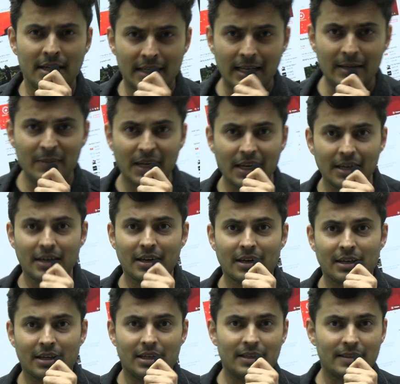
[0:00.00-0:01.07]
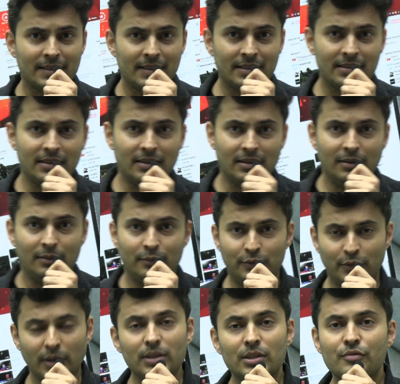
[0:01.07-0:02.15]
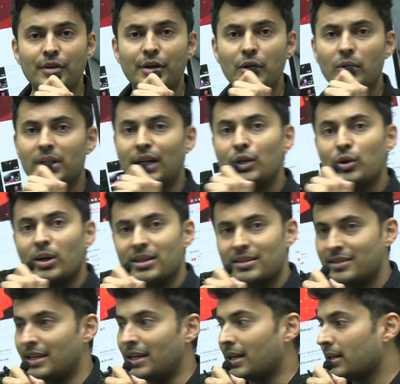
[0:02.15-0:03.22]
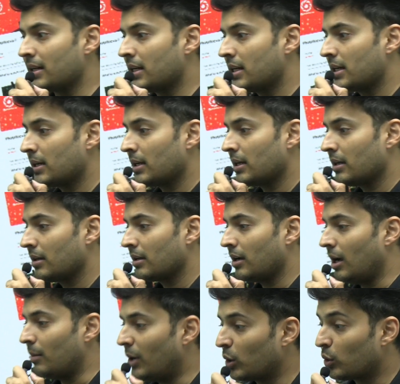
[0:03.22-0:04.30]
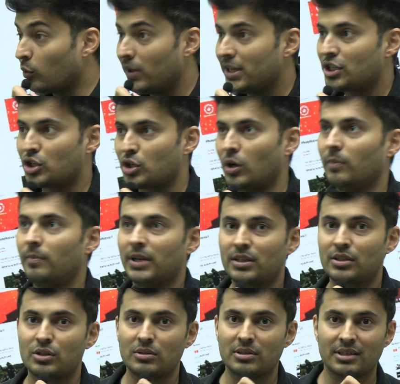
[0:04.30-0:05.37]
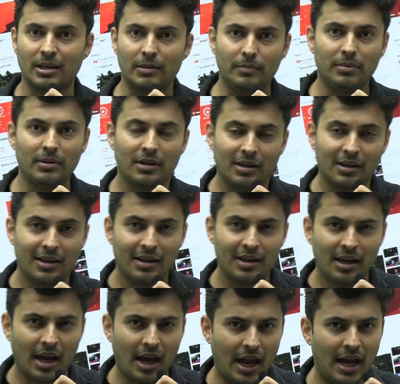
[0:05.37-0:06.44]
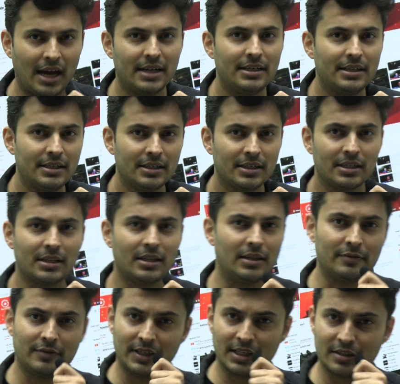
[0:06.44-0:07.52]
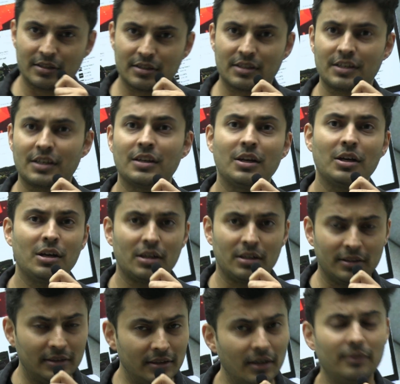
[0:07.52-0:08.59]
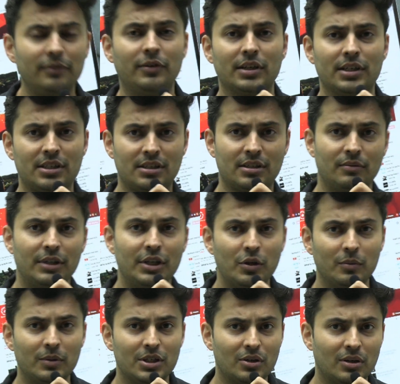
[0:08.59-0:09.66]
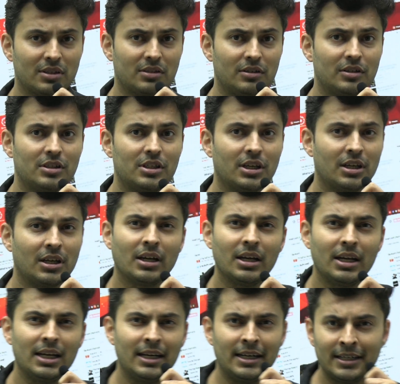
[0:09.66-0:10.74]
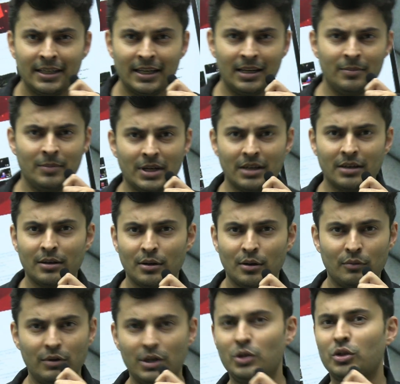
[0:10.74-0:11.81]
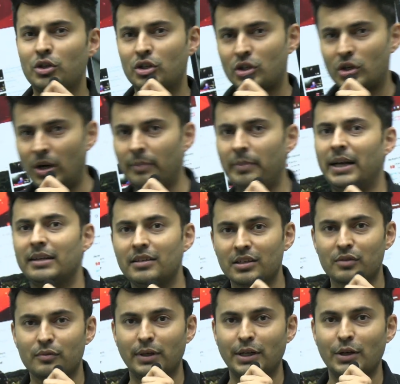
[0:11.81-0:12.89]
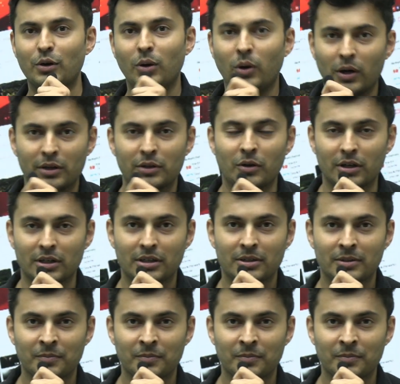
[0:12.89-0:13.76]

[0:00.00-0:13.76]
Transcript: Tell me, is this the first video that you are seeing about which topics to skip? And if it is the first video which you are searching, tell me, will you stop at this video or not?